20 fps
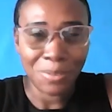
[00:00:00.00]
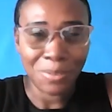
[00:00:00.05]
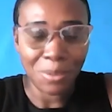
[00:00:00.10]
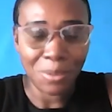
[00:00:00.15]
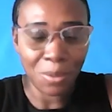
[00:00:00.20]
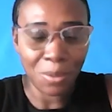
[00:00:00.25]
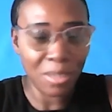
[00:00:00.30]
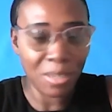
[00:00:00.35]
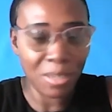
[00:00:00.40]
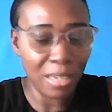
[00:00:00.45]

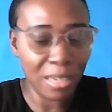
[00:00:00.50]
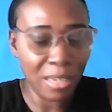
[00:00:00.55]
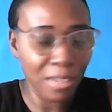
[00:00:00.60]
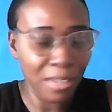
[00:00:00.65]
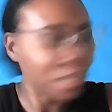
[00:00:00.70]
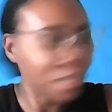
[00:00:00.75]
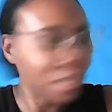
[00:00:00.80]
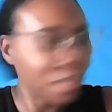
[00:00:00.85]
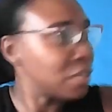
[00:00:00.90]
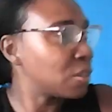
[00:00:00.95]
Okay,
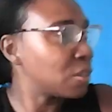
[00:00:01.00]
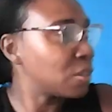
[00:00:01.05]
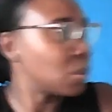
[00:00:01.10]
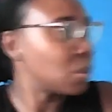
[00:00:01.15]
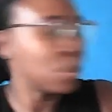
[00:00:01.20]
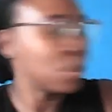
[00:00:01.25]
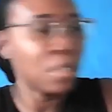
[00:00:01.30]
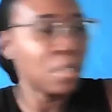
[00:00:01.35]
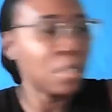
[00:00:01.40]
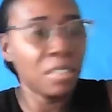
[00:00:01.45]

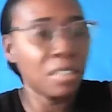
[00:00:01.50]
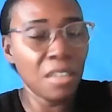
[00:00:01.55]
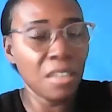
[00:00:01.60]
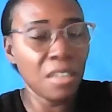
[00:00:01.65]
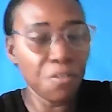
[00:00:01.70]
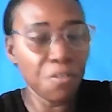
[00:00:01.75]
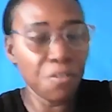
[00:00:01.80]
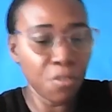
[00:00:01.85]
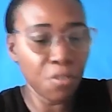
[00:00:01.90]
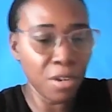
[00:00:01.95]
so
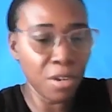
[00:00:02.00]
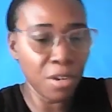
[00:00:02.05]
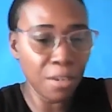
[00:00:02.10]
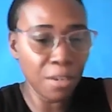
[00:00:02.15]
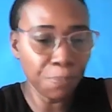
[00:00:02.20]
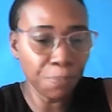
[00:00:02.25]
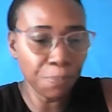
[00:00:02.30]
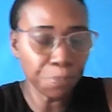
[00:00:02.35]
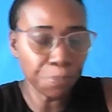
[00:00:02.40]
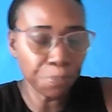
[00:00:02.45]
Jeffrey,
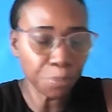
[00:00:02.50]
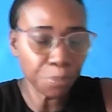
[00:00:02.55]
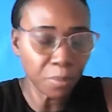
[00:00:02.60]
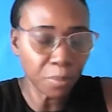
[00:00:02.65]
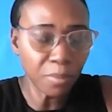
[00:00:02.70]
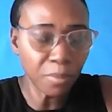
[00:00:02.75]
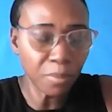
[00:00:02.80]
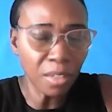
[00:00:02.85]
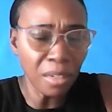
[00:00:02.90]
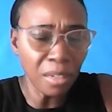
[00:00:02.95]

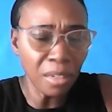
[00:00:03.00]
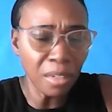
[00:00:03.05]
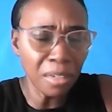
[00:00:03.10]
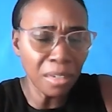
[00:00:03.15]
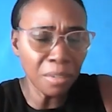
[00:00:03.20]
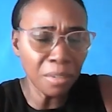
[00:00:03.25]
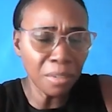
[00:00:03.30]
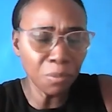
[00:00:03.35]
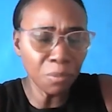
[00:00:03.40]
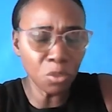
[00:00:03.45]

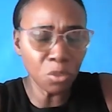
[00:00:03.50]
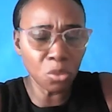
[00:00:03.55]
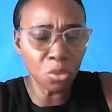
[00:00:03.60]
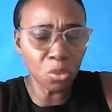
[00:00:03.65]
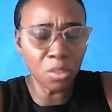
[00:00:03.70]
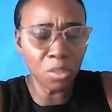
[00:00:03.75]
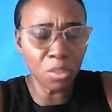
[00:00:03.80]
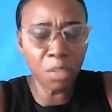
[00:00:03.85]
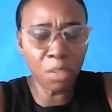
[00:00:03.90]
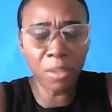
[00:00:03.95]

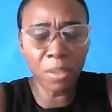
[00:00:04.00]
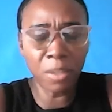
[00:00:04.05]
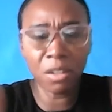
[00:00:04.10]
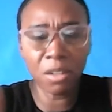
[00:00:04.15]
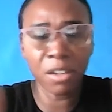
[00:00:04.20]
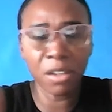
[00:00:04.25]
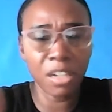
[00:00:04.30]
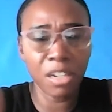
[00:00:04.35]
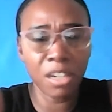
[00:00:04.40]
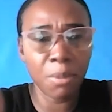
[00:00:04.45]
today we are
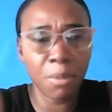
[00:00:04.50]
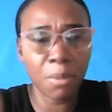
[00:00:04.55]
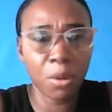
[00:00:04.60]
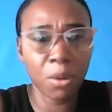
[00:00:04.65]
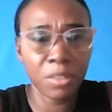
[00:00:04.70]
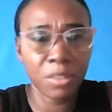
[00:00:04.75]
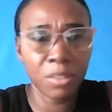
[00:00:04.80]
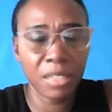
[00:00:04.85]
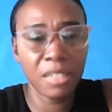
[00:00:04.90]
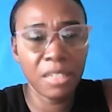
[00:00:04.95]
talking
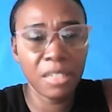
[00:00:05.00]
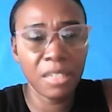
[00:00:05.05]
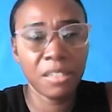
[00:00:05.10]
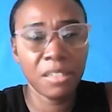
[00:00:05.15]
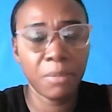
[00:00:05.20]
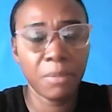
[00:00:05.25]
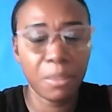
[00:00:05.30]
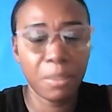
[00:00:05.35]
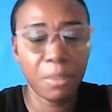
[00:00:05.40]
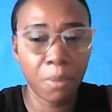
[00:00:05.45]
about
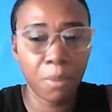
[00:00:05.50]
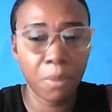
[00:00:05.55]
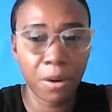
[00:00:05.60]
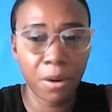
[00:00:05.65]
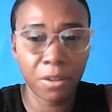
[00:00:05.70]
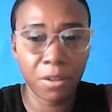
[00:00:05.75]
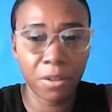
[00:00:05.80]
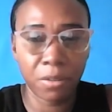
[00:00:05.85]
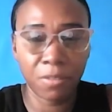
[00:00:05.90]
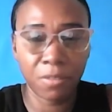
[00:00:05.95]
intimate
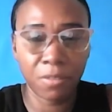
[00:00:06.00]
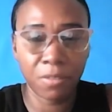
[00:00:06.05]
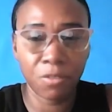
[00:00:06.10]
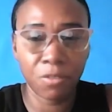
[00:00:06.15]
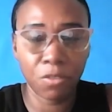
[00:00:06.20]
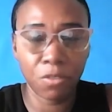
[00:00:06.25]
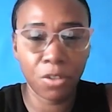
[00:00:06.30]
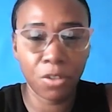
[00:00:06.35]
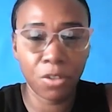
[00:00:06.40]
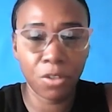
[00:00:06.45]
partner
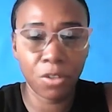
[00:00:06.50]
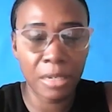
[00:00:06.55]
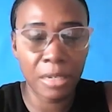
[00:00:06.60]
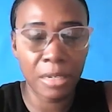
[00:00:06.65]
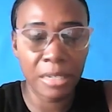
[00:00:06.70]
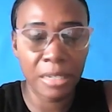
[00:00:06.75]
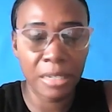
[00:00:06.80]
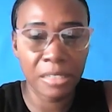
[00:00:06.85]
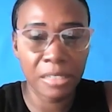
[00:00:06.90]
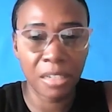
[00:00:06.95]

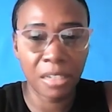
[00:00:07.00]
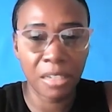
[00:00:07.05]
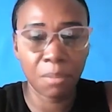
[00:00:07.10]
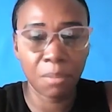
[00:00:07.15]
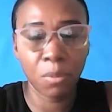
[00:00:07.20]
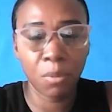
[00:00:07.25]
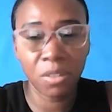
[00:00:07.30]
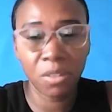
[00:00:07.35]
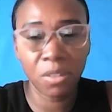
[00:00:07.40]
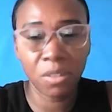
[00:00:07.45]
violence, and
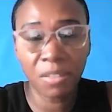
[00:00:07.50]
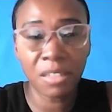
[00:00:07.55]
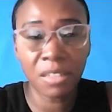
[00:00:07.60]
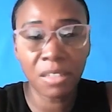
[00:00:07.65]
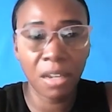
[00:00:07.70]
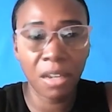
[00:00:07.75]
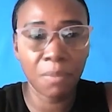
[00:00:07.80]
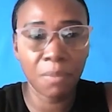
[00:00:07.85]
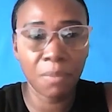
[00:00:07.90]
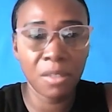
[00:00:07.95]
most of the
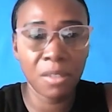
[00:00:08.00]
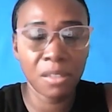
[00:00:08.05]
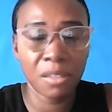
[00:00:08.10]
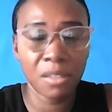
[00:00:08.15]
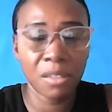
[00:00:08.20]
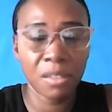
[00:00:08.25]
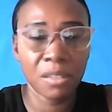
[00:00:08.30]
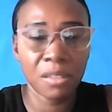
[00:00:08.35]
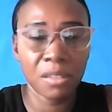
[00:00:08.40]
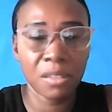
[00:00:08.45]
time this
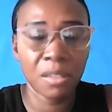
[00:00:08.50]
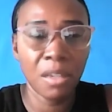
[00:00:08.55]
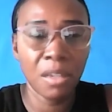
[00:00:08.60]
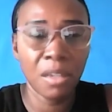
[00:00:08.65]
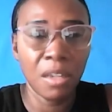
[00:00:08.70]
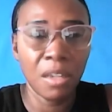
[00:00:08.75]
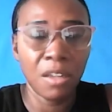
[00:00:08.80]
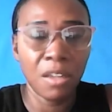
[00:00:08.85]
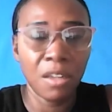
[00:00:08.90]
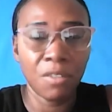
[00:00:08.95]
is
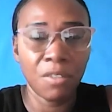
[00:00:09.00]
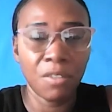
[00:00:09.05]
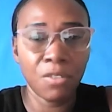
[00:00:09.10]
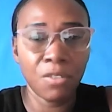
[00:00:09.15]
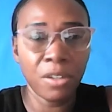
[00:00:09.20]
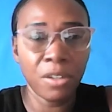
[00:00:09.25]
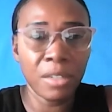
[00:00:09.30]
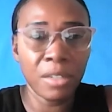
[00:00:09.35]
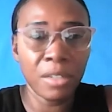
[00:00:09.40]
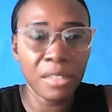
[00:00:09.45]

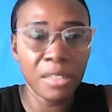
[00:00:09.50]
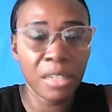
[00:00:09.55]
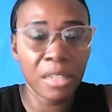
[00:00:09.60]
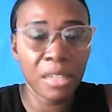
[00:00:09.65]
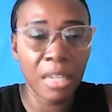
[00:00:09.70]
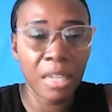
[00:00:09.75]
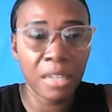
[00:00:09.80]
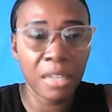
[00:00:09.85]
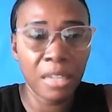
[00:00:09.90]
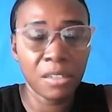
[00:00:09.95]
violence
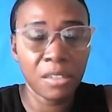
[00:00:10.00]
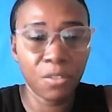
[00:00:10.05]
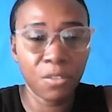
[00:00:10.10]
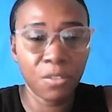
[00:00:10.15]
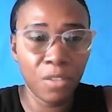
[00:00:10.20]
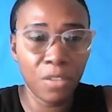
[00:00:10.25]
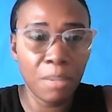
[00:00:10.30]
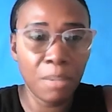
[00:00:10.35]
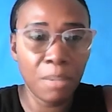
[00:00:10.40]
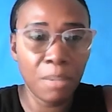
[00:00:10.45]
against
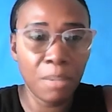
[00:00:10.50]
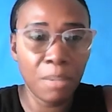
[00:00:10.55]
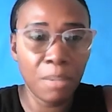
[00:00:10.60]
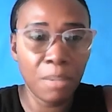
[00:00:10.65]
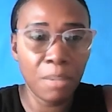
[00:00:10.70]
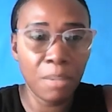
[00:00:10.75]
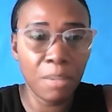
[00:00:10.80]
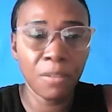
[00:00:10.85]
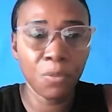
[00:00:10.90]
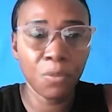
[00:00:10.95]

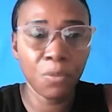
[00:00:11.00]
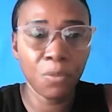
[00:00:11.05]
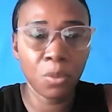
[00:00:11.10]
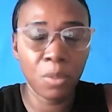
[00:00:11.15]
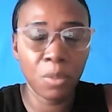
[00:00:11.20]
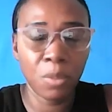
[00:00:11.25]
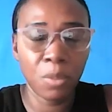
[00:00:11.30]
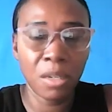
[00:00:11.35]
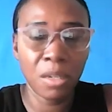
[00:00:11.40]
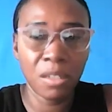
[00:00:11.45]
female.
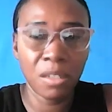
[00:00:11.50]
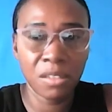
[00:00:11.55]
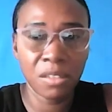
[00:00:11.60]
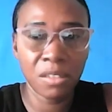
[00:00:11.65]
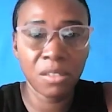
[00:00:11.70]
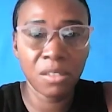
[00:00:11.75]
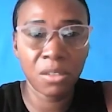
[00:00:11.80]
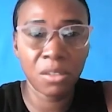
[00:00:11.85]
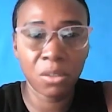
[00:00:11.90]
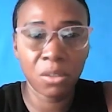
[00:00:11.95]
We
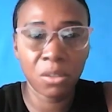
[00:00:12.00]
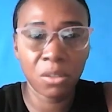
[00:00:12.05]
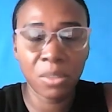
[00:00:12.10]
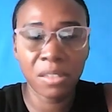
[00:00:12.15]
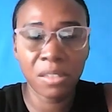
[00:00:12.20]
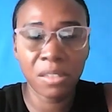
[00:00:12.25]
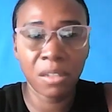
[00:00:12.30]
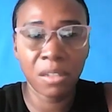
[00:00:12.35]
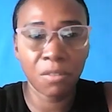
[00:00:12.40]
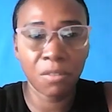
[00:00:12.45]
consider
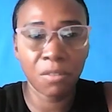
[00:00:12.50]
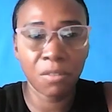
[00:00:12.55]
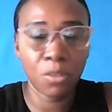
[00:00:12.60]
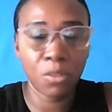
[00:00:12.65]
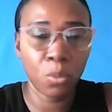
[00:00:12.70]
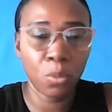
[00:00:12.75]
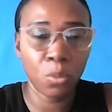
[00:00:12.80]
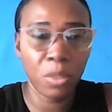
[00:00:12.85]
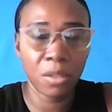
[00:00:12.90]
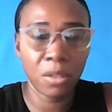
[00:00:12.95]
ourselves the
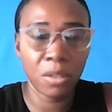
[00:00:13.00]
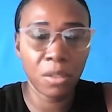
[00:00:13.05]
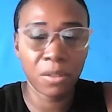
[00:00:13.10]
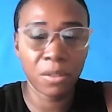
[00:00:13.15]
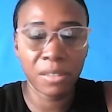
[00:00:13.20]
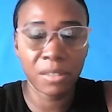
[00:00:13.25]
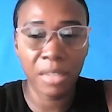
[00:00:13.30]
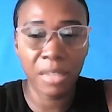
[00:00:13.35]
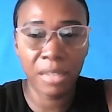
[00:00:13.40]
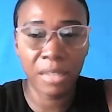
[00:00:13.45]
weaker
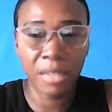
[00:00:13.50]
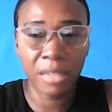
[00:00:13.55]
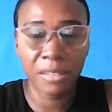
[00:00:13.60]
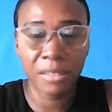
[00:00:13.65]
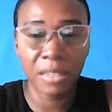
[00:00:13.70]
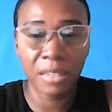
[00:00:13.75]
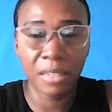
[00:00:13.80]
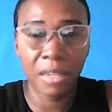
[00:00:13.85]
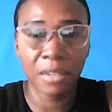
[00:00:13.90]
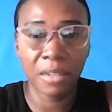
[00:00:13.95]
sex,
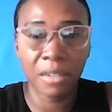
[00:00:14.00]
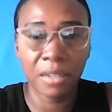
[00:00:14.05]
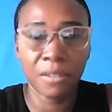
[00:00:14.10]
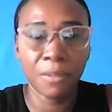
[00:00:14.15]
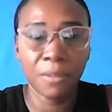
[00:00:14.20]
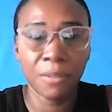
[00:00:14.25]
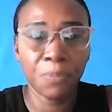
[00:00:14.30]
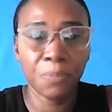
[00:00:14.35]
and